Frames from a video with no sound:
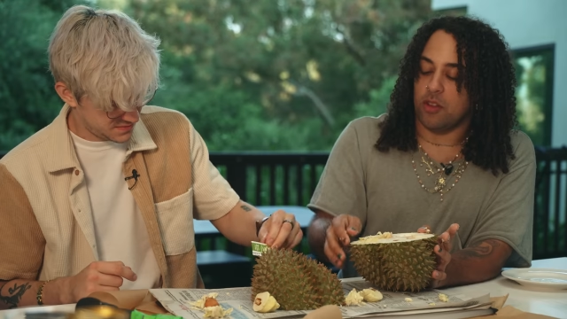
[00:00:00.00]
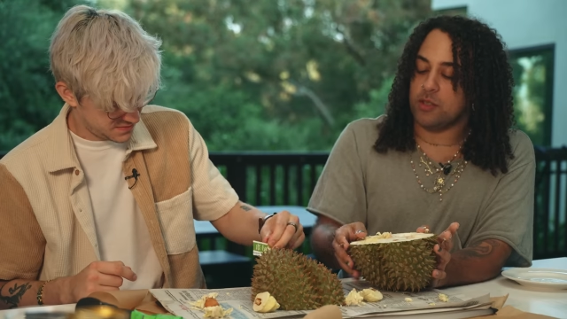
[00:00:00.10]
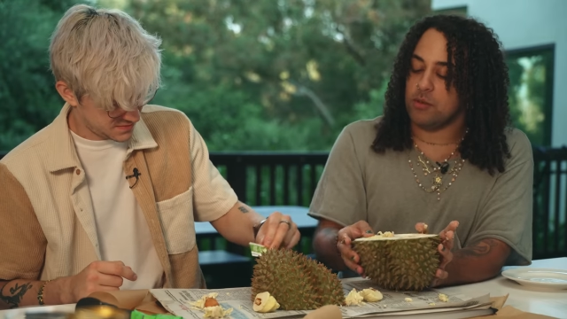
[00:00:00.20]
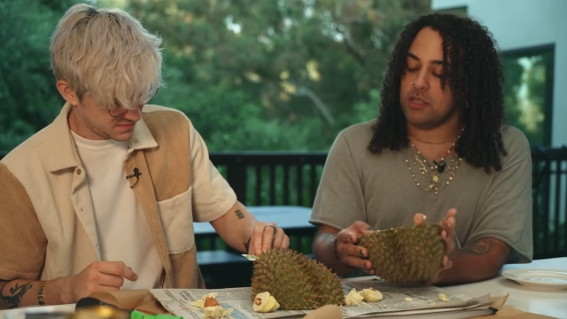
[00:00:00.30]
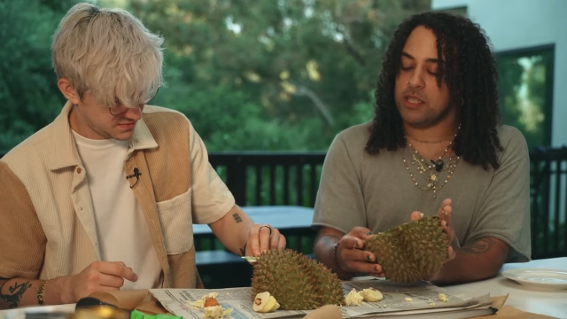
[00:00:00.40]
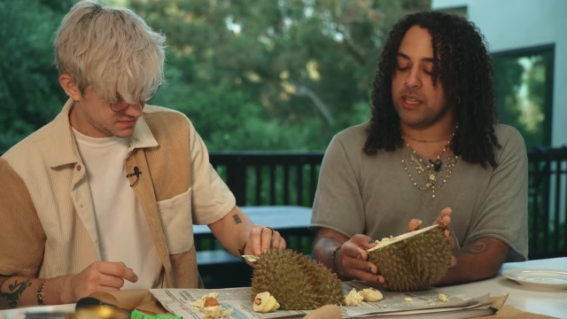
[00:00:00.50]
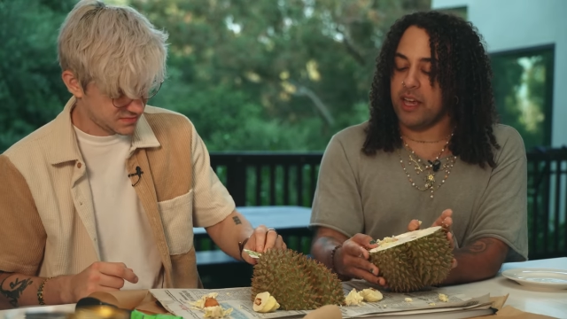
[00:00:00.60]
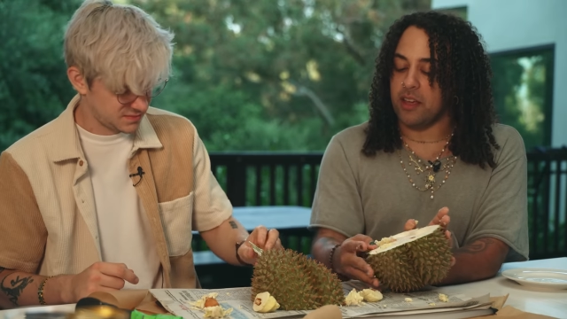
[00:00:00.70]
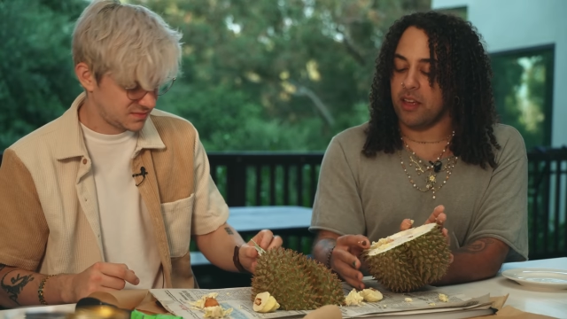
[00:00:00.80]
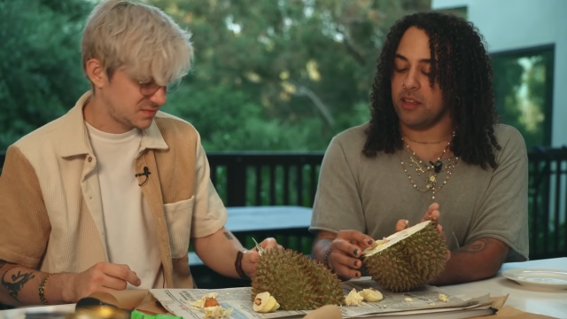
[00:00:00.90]
Speaker 1: Oh, this one looks like an
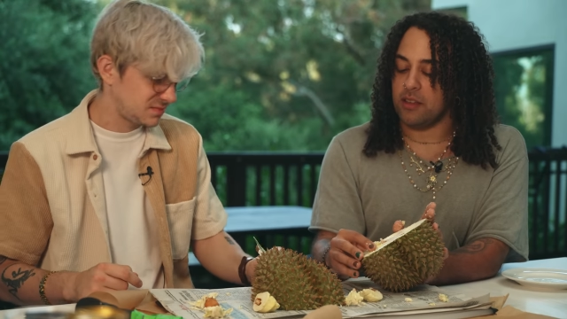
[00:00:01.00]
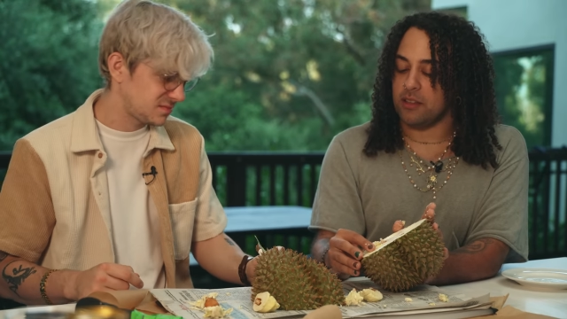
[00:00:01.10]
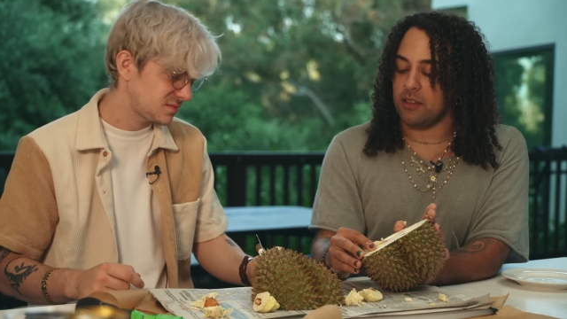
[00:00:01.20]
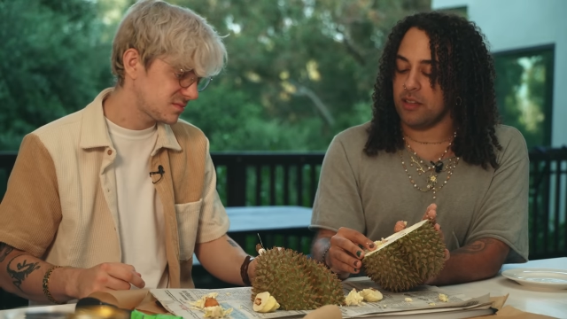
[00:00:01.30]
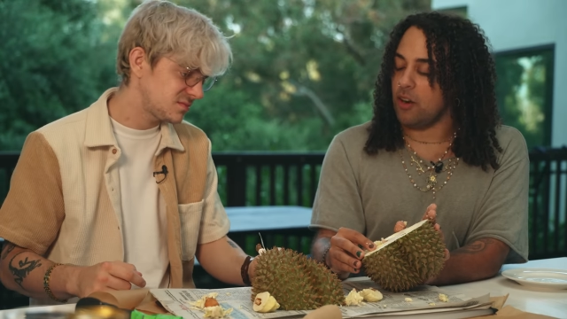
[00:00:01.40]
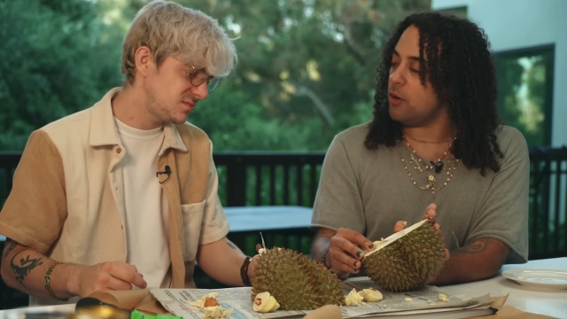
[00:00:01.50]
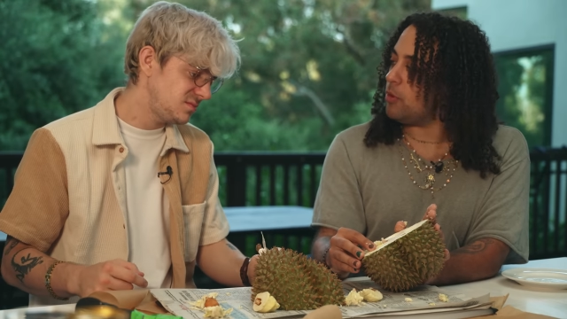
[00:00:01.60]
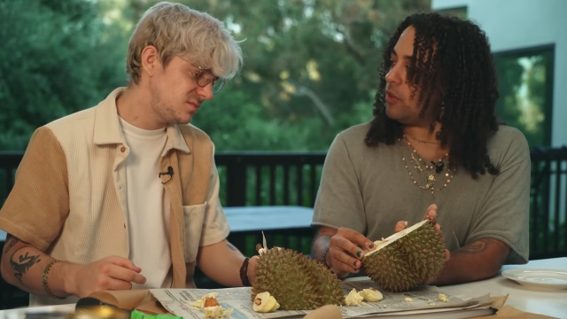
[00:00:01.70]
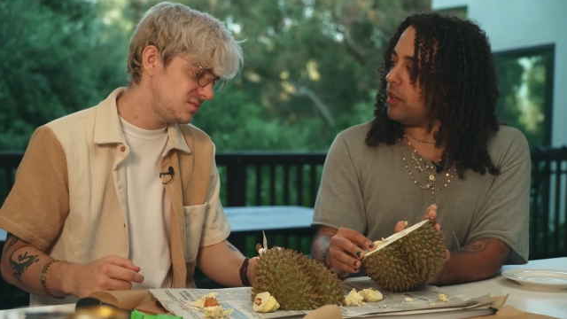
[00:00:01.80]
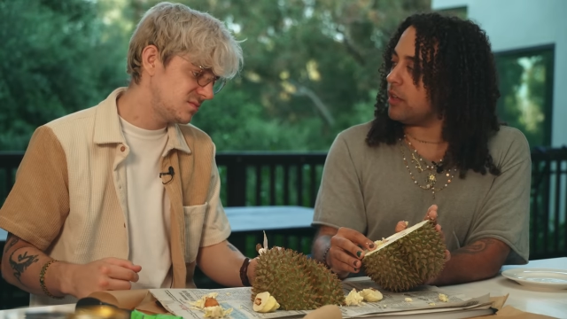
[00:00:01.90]
egg. Like a
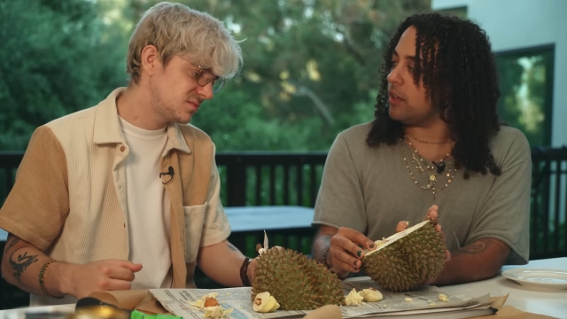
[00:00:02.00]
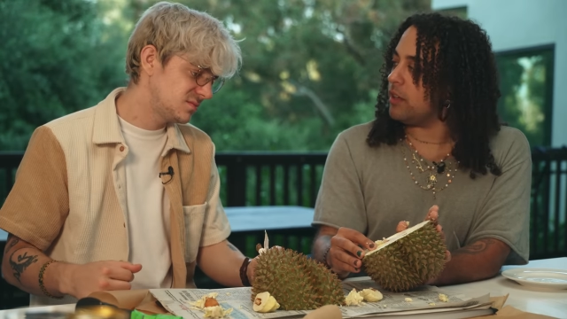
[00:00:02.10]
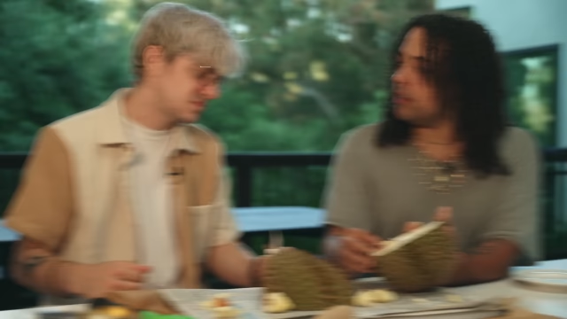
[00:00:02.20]
hard-boiled egg.